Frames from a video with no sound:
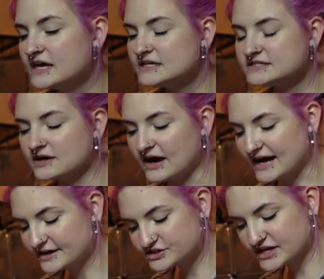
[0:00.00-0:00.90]
So I
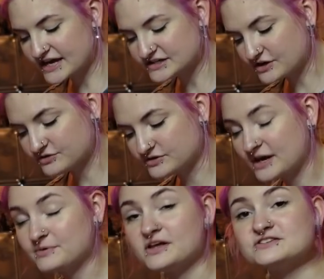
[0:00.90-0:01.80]
actually had to go through
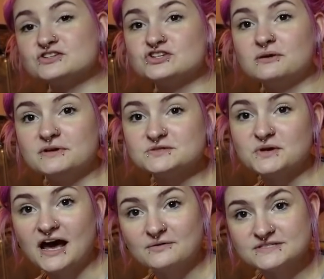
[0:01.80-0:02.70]
nebulizer treatments when
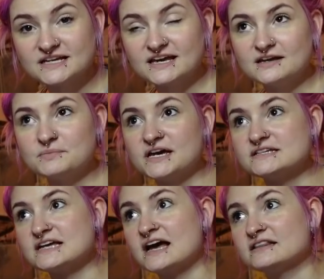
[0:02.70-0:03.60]
I was a kid
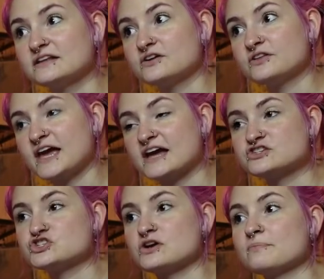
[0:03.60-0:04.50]
because I literally had
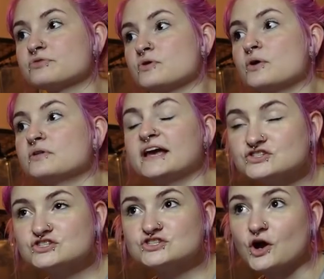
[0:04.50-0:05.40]
strep throat like
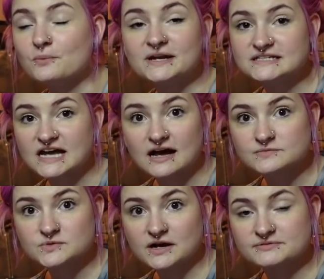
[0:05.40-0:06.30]
so many
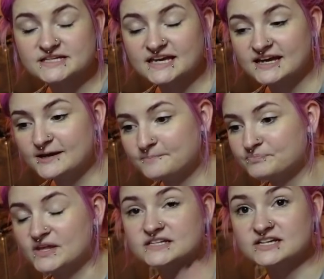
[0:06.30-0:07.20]
times when I was a kid
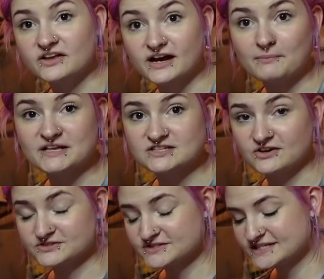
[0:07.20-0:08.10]
until I got my
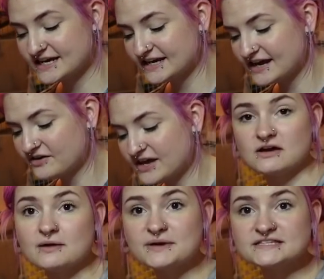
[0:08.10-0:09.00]
tonsils taken out. So
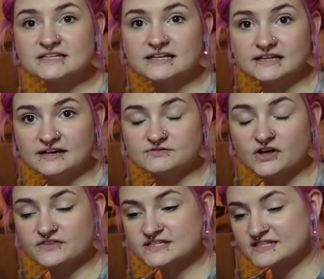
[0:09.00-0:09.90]
I basically lived
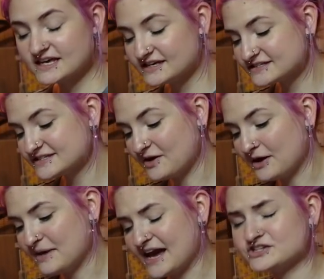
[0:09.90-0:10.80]
on these things, so
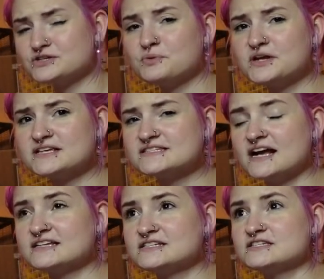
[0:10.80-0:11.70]
I'm actually pretty
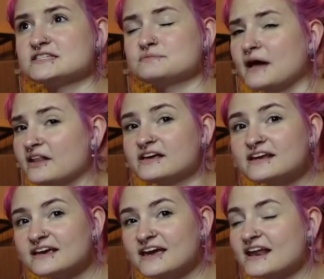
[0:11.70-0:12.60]
excited to smell it
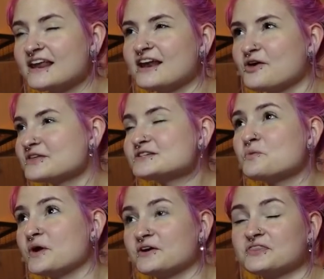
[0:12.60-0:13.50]
again. And I know that's a
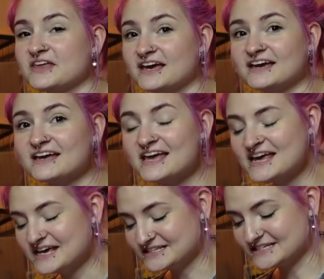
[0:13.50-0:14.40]
weird thing
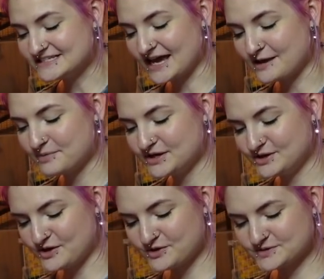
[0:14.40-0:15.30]
to say, but you
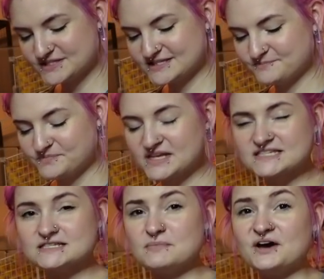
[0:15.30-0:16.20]
know those
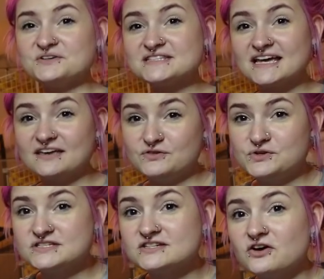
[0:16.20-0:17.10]
smells that give you
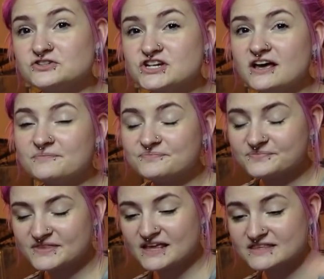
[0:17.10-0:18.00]
nostalgia?
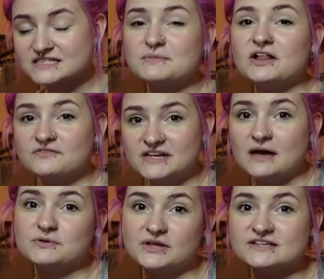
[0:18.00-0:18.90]
The smell of a
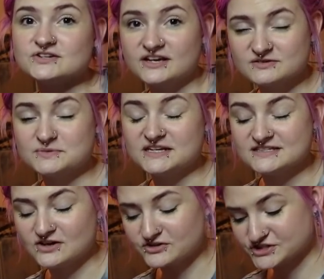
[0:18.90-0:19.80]
nebulizer gives me
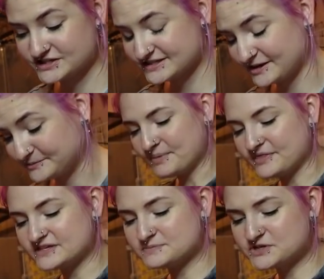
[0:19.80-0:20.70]
nostalgia. So,
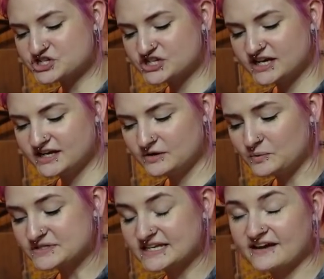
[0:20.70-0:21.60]
but this machine
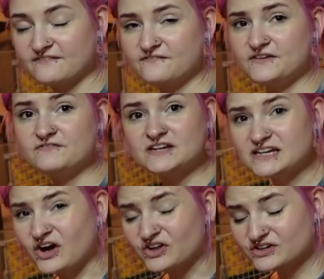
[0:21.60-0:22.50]
was like
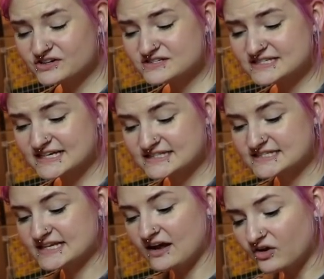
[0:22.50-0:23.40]
$50
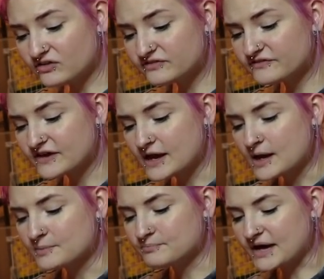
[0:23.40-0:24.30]
itself.
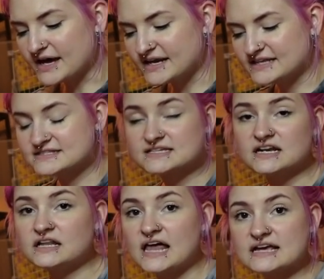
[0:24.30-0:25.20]
but it's
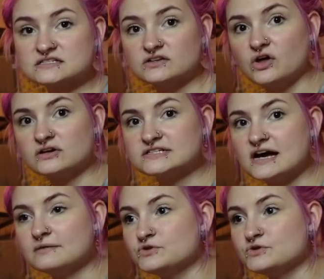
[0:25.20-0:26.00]
gonna last a long time.